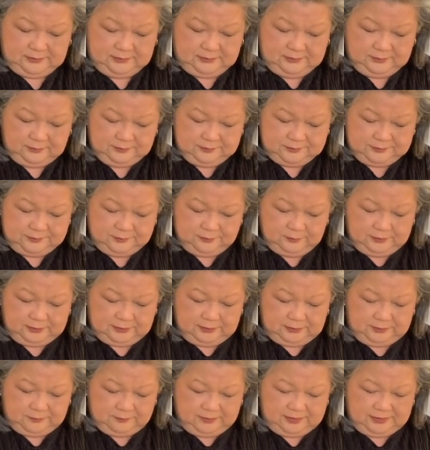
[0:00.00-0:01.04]
I'll just
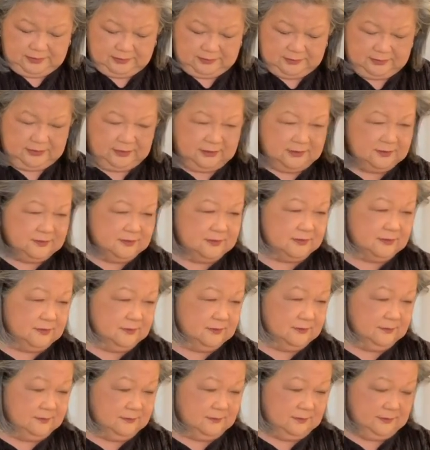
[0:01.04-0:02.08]
quickly make these,
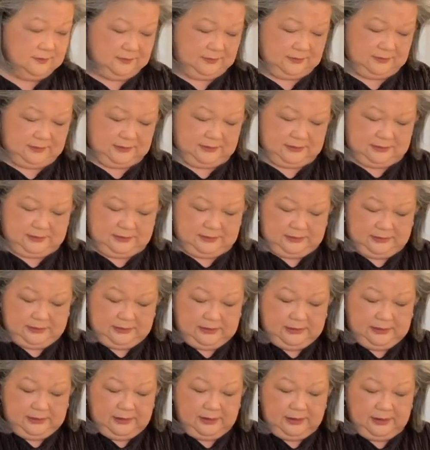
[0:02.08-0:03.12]

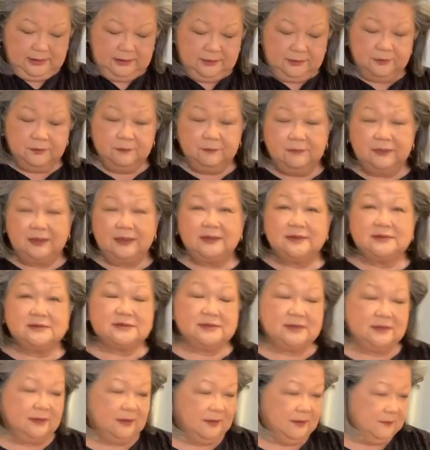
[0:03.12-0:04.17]
and in the
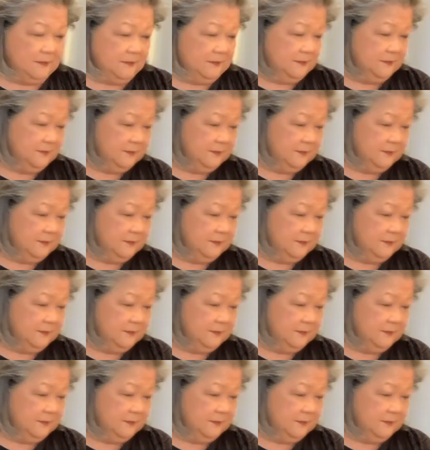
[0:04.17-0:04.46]
meantime